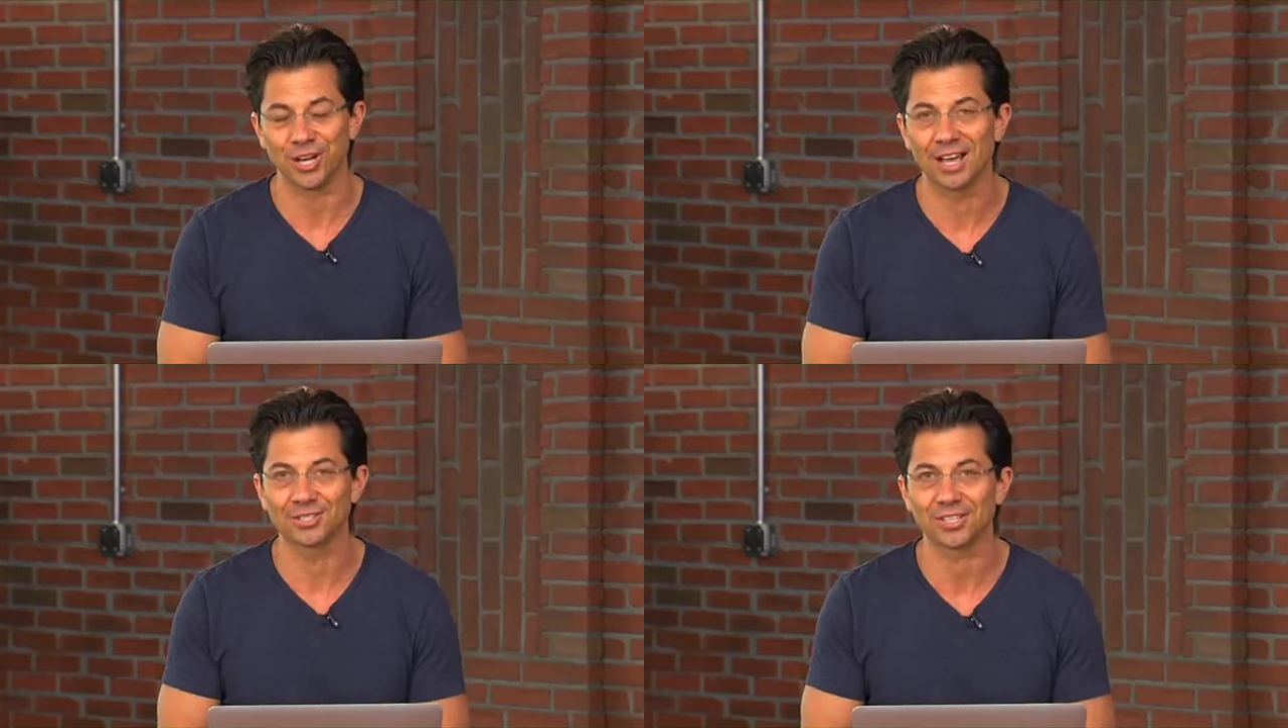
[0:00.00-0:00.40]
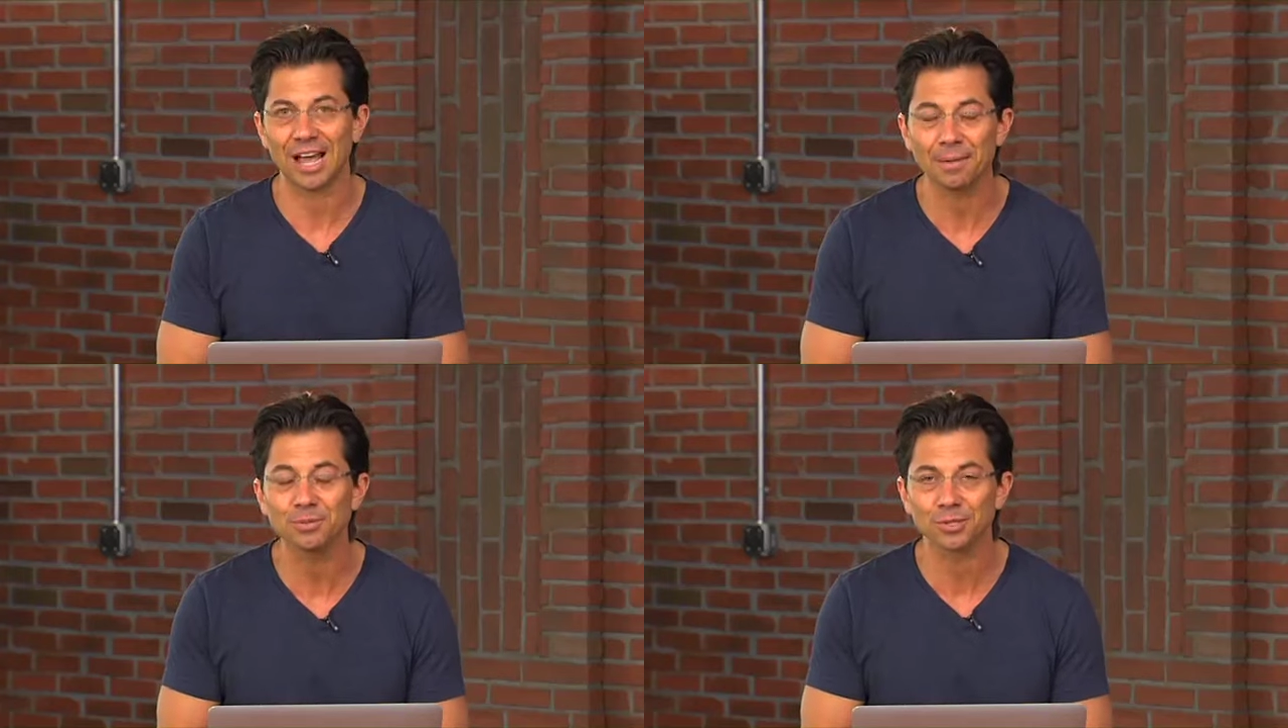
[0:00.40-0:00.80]
yes,
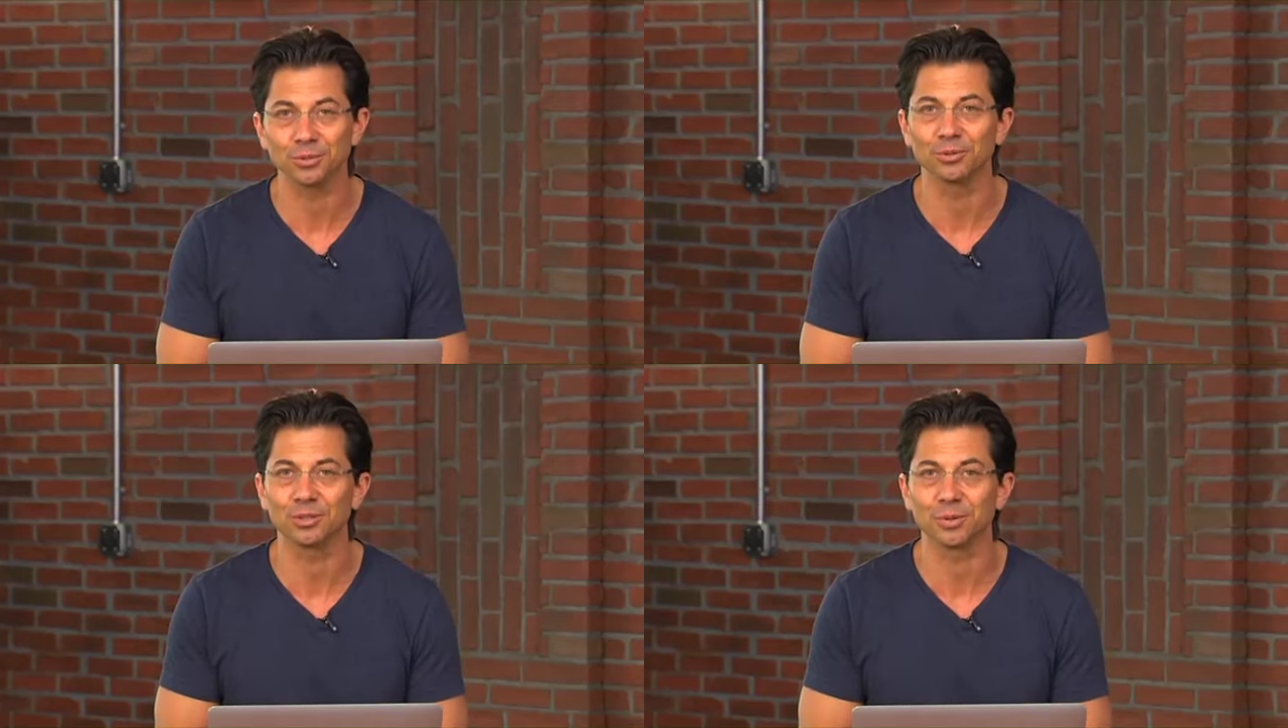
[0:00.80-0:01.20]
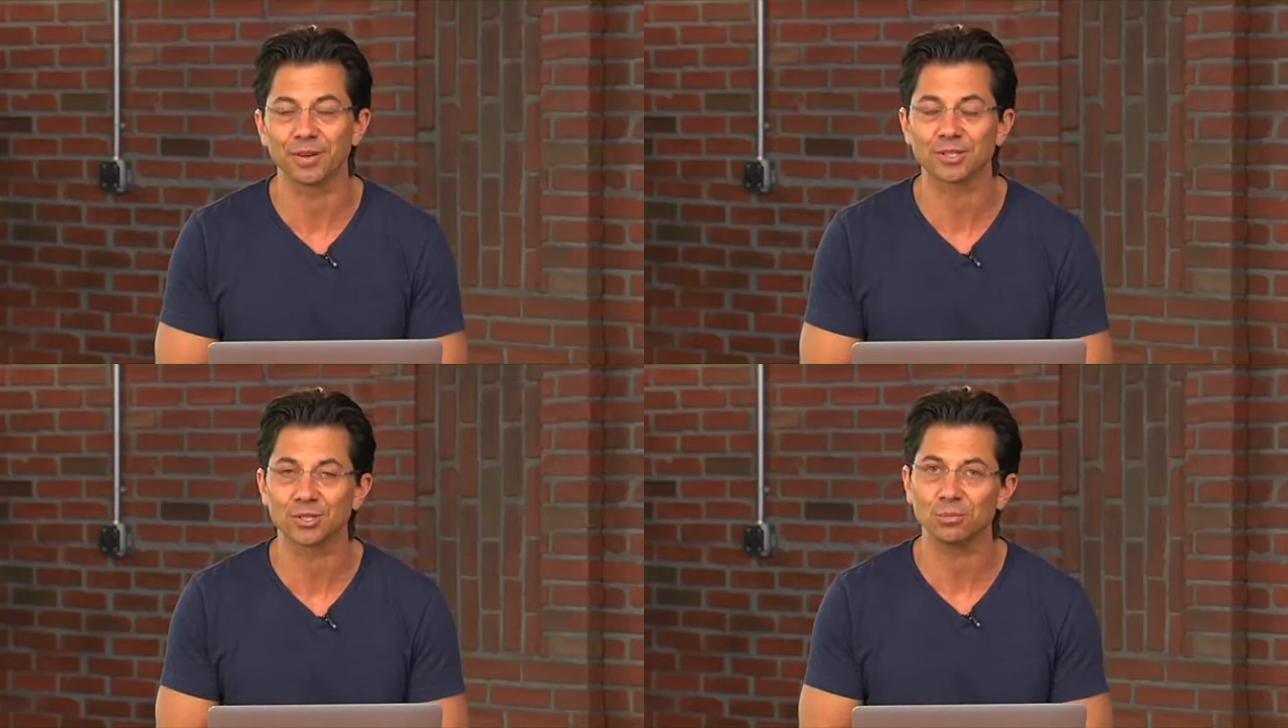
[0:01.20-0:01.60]
absolutely. We've
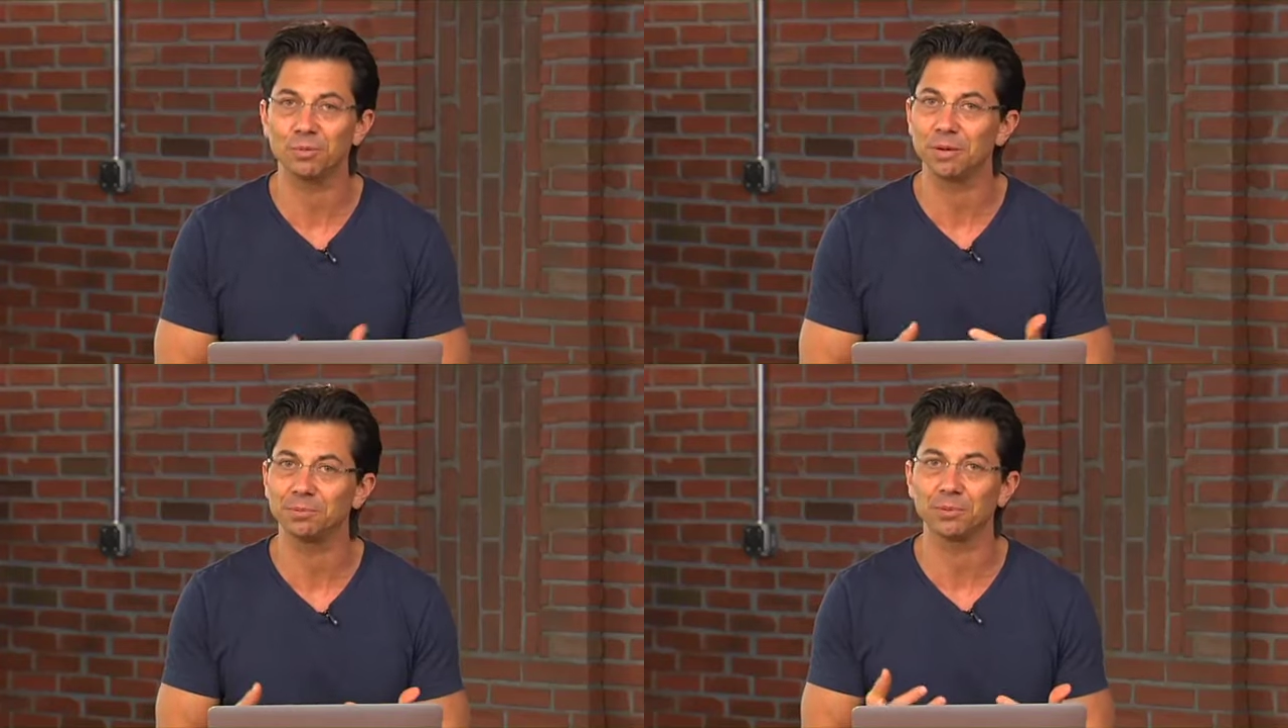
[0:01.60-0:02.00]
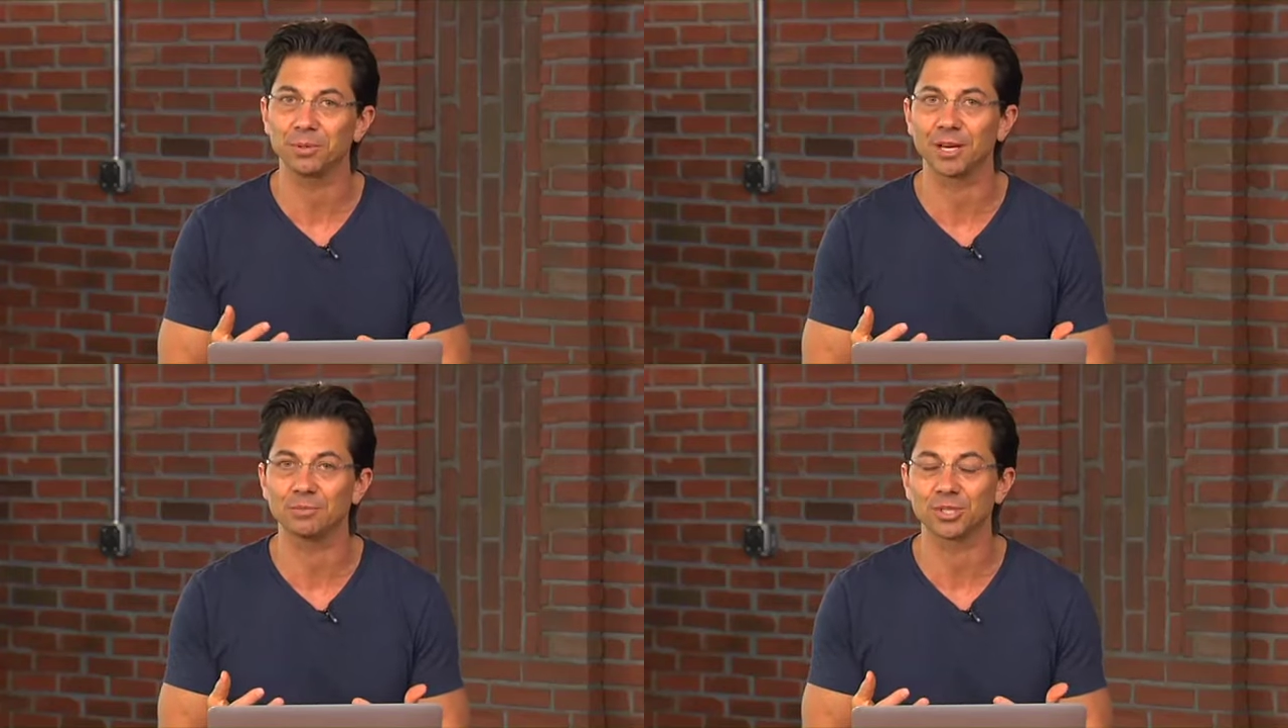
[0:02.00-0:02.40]
had so many people
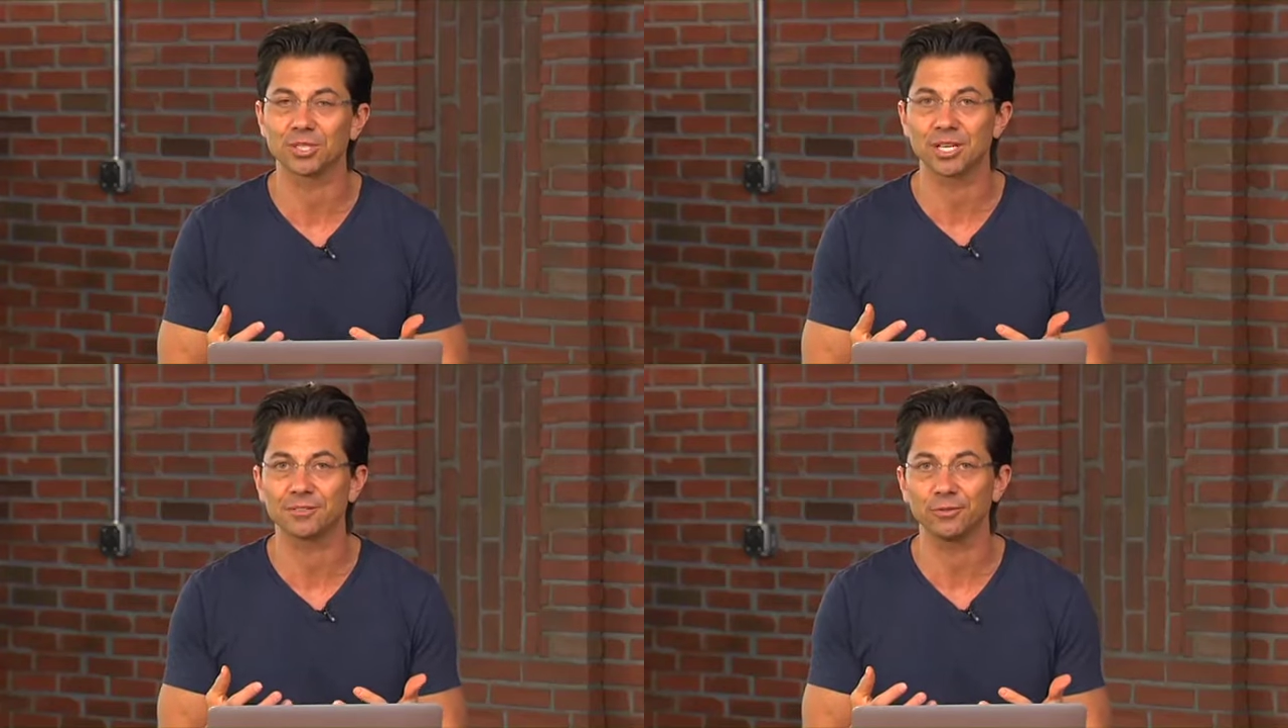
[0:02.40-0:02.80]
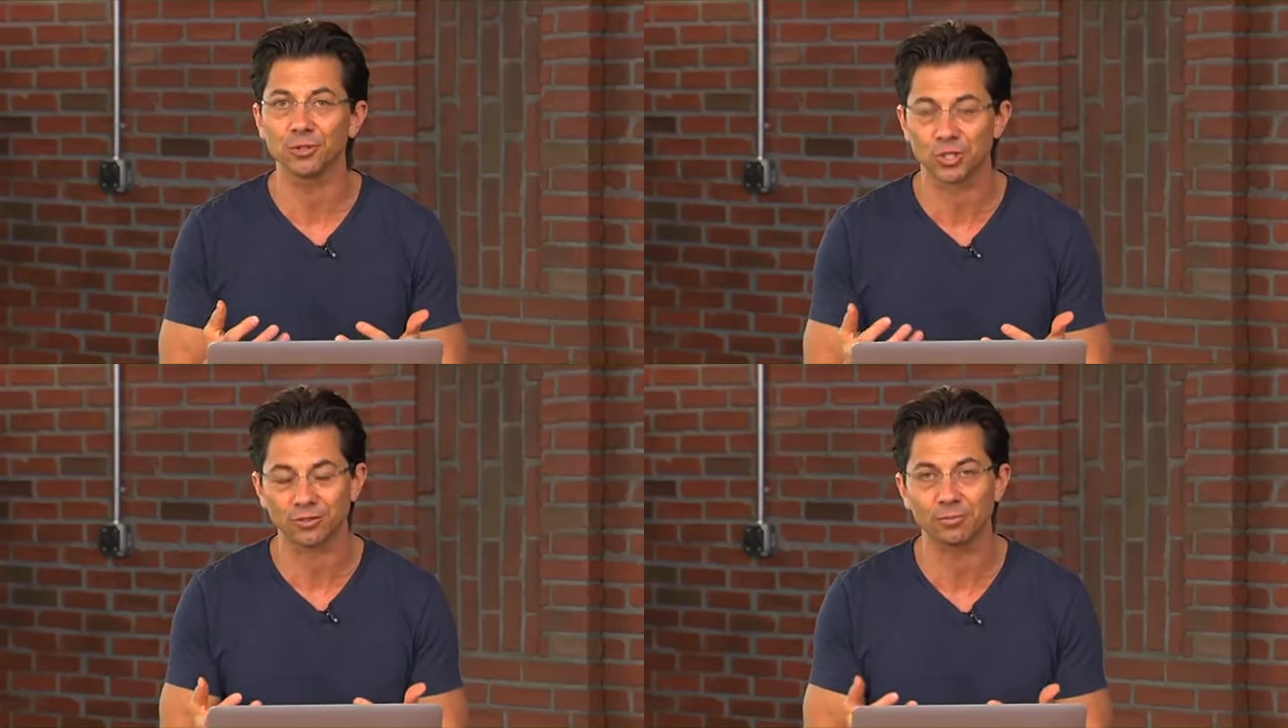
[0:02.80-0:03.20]
become successful
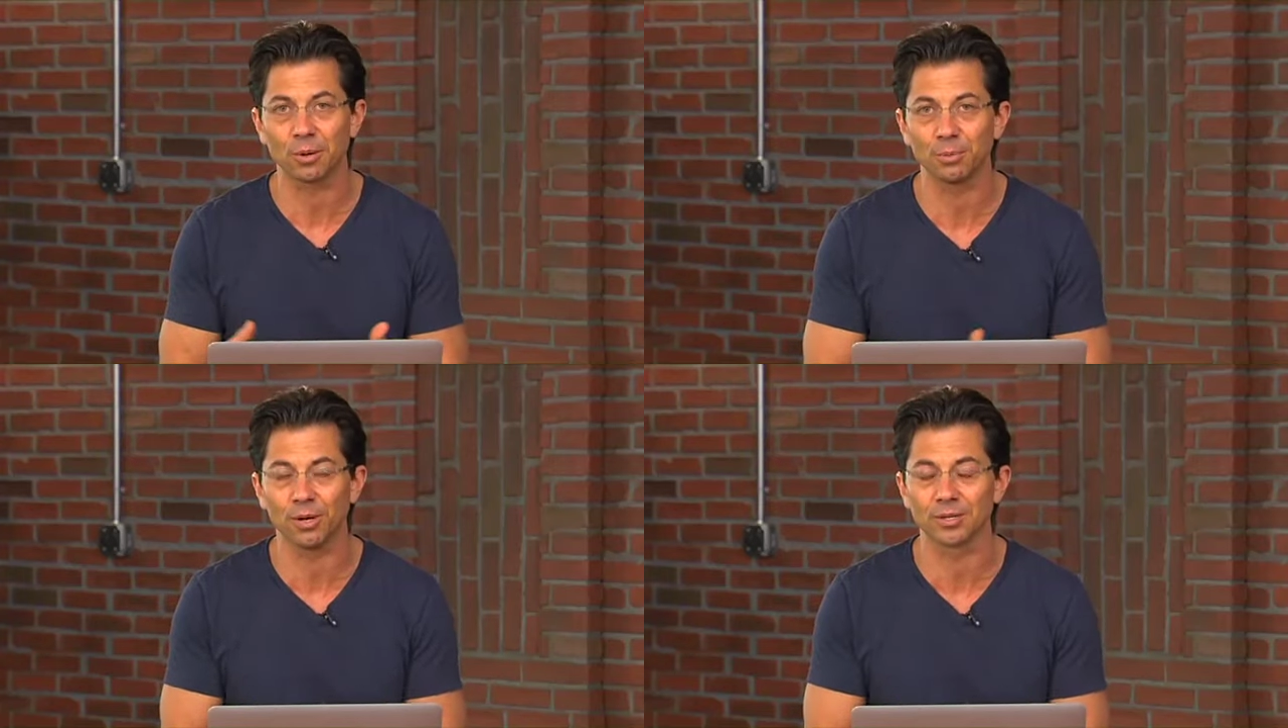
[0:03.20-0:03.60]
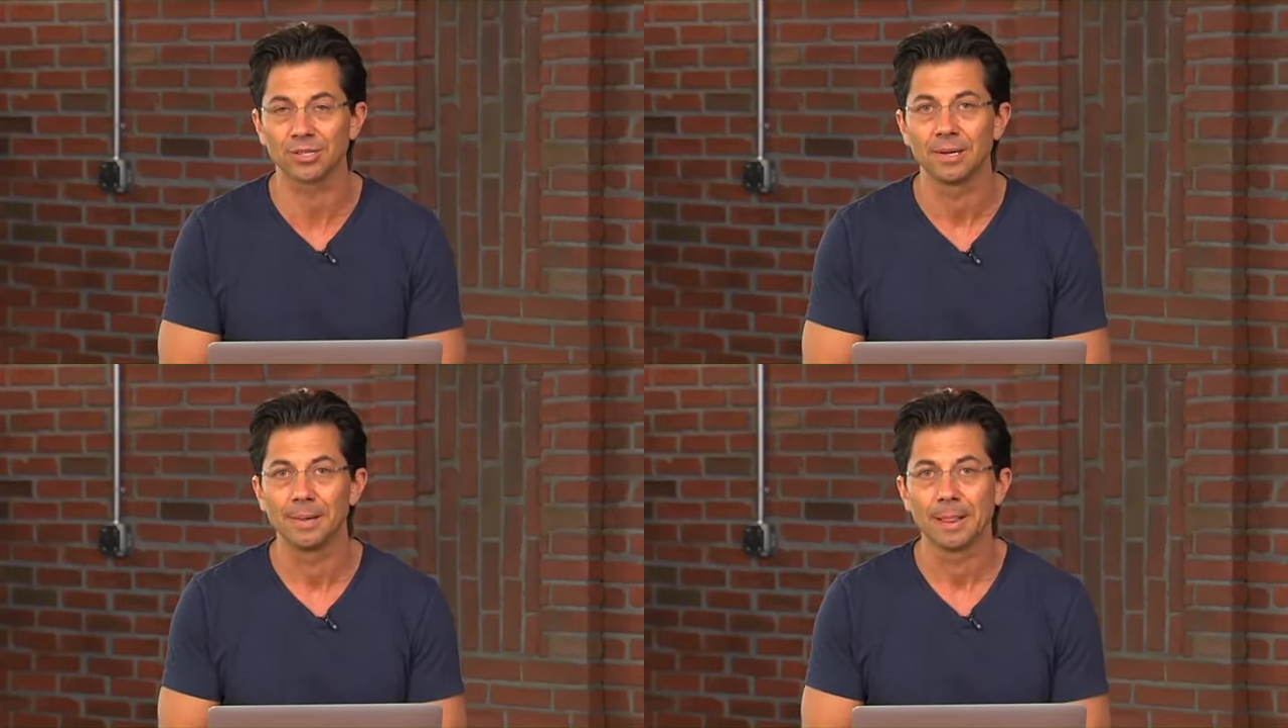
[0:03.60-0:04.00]
just from our books.